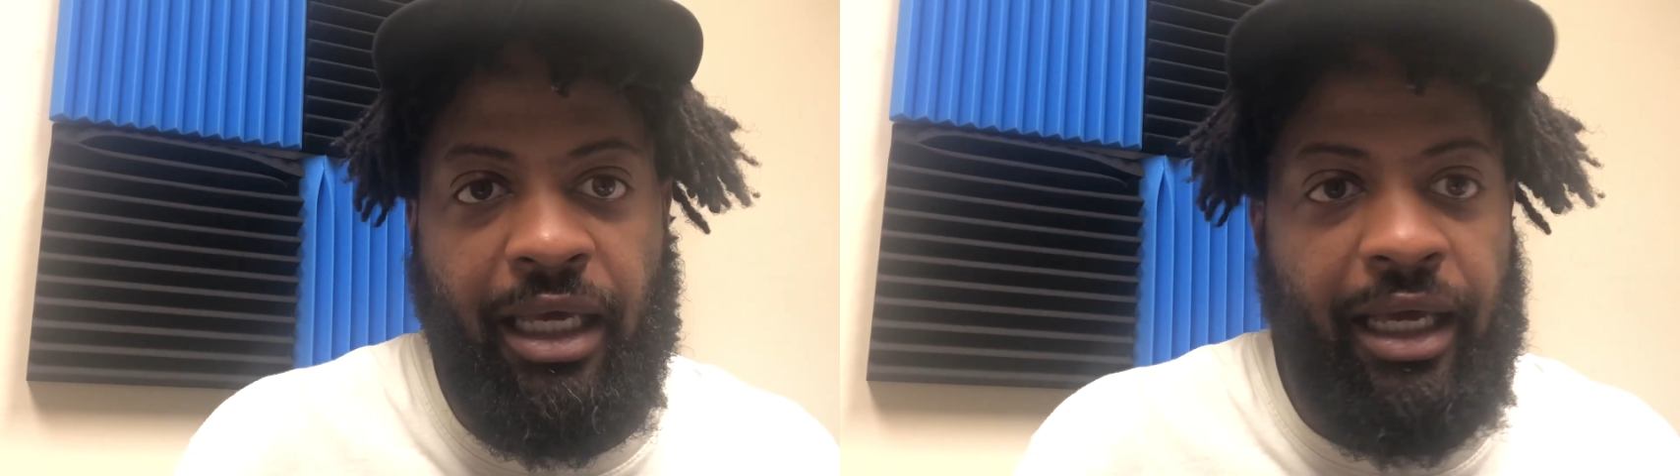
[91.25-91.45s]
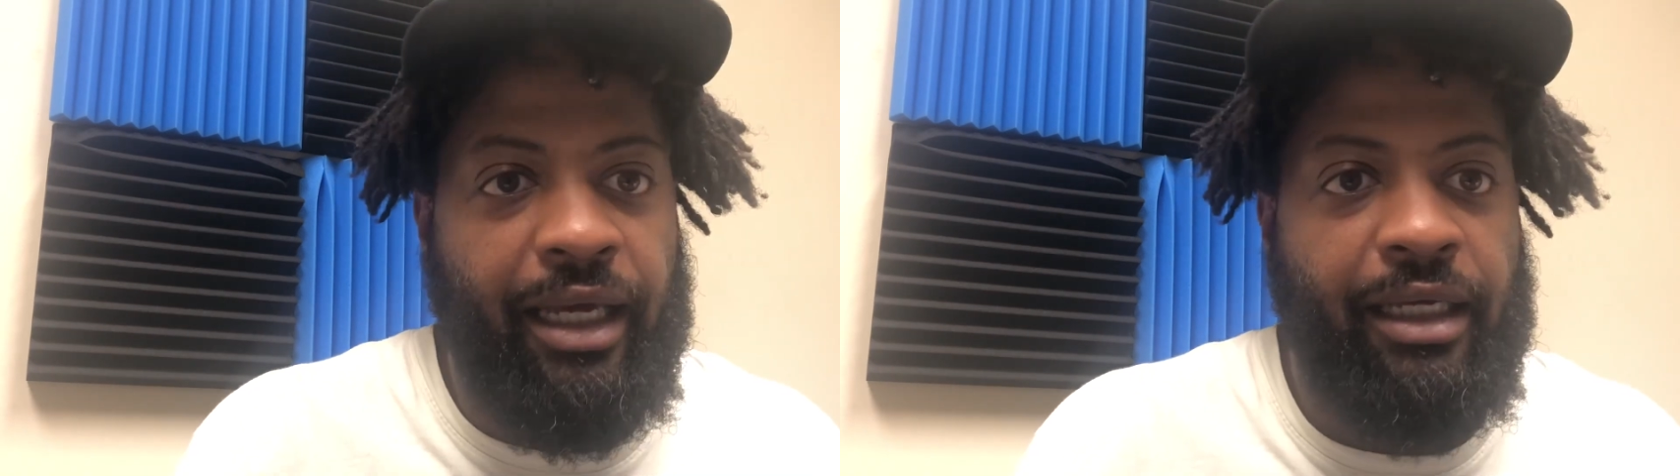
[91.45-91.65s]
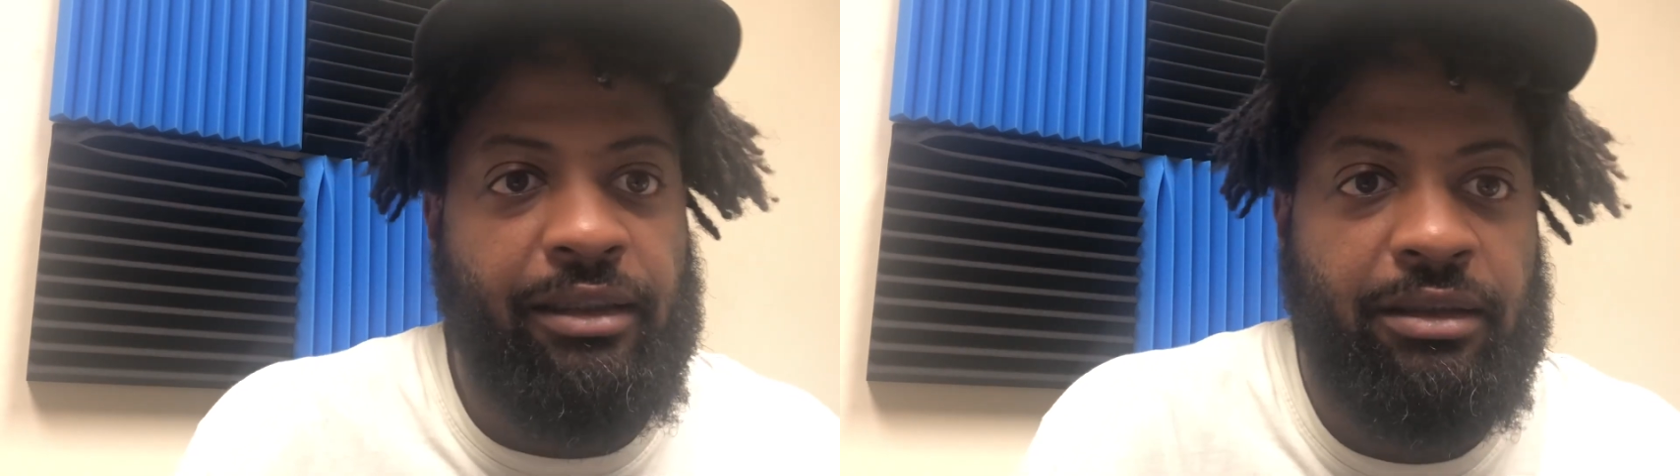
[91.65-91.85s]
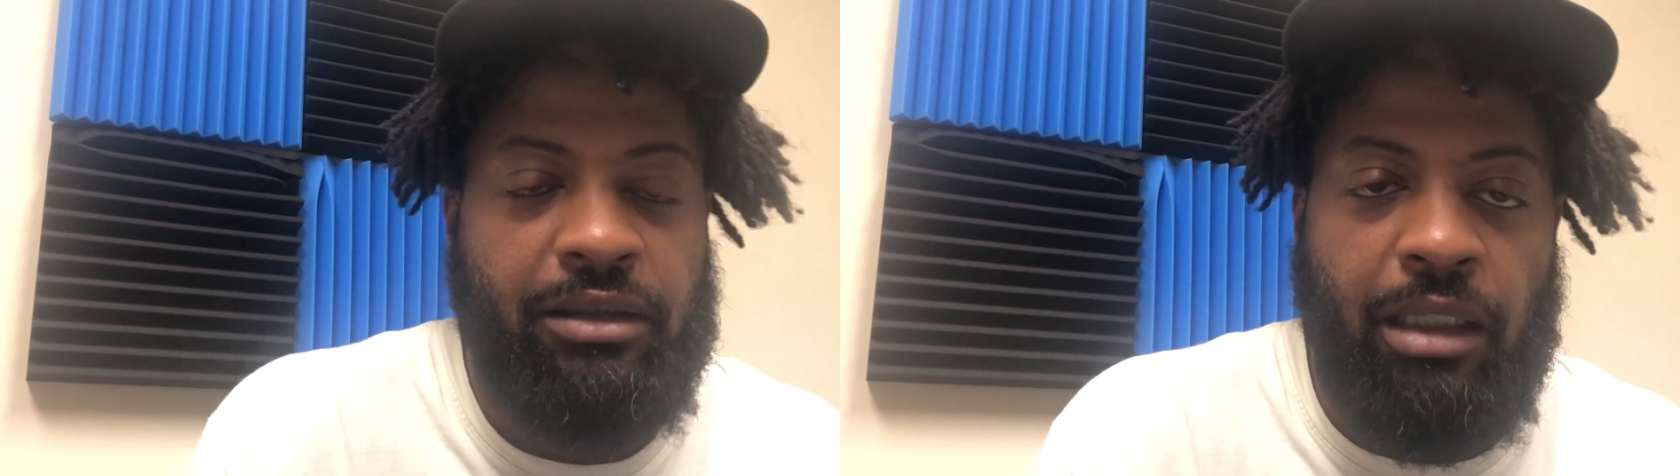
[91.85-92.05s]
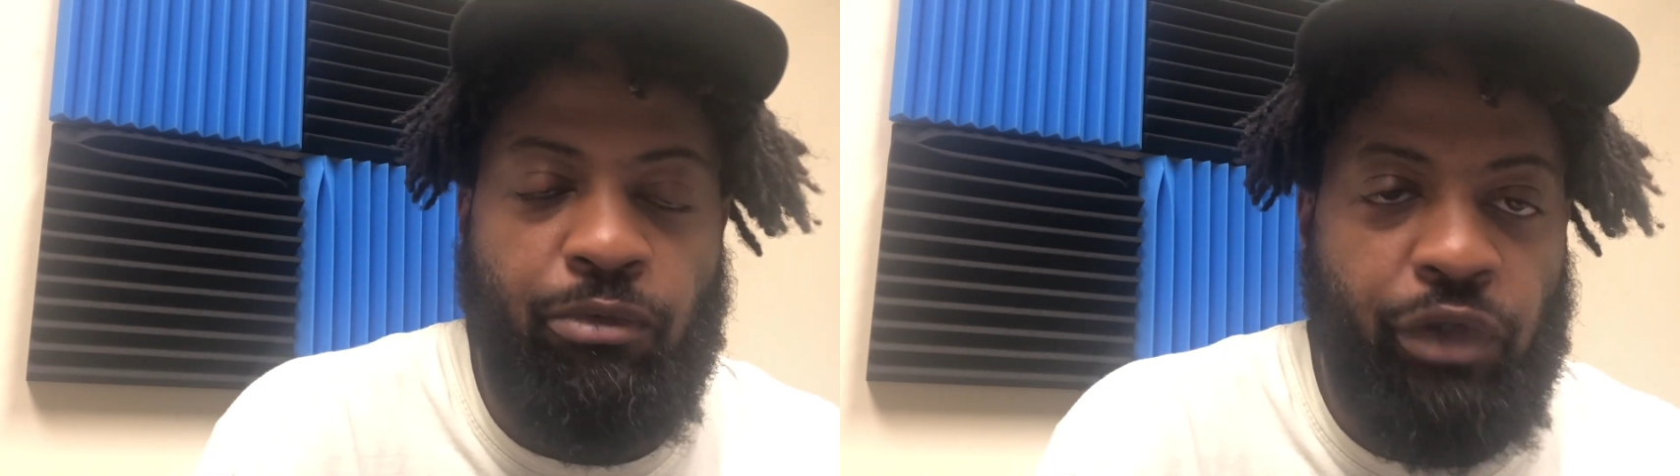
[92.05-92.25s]
has
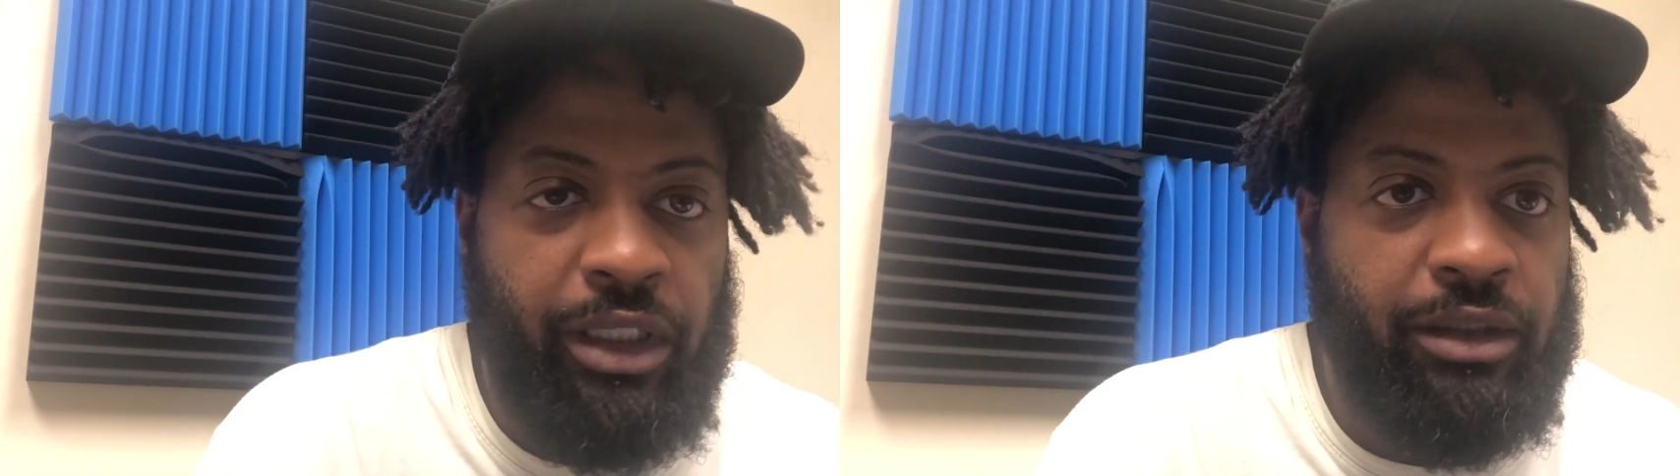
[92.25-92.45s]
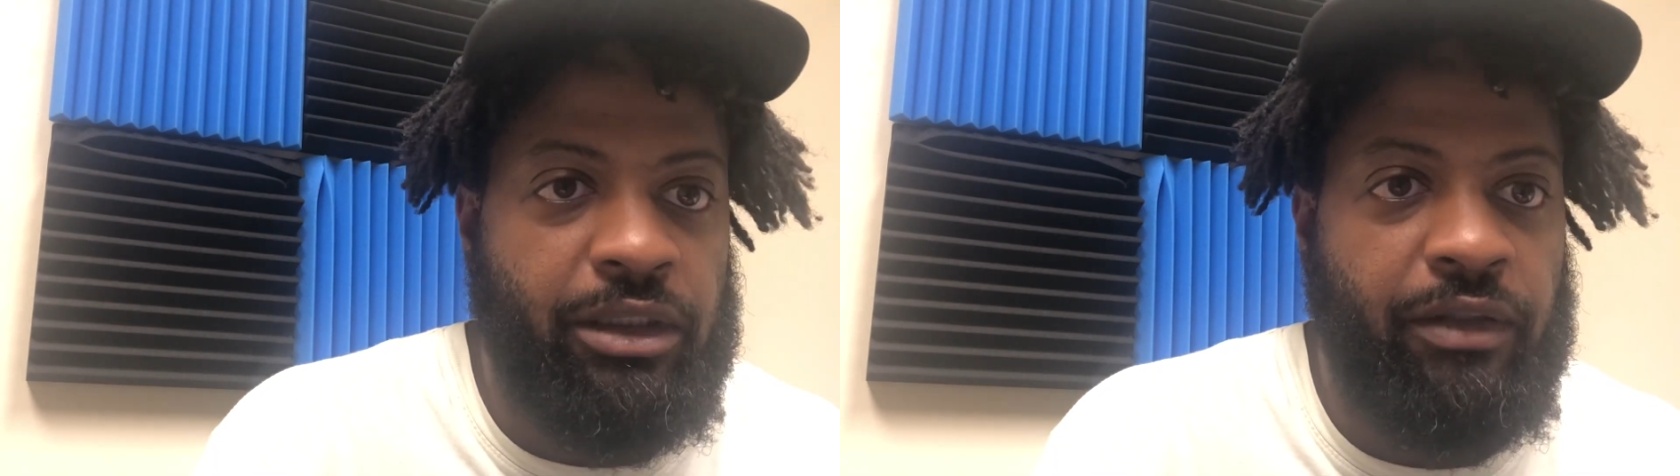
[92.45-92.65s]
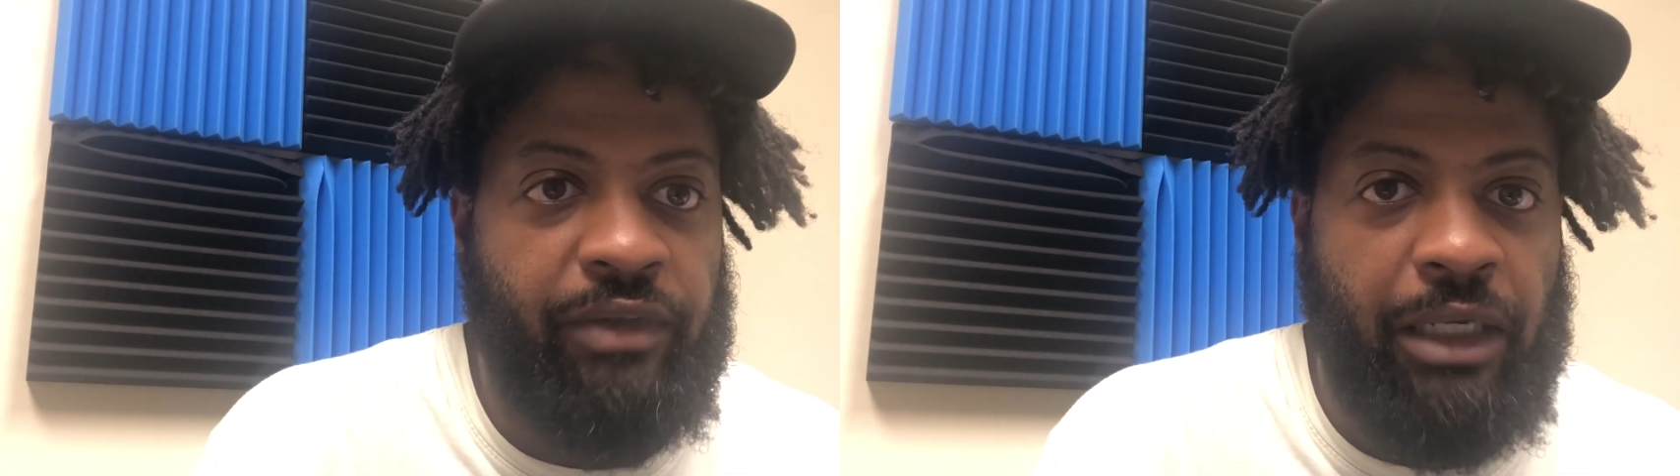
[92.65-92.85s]
some relative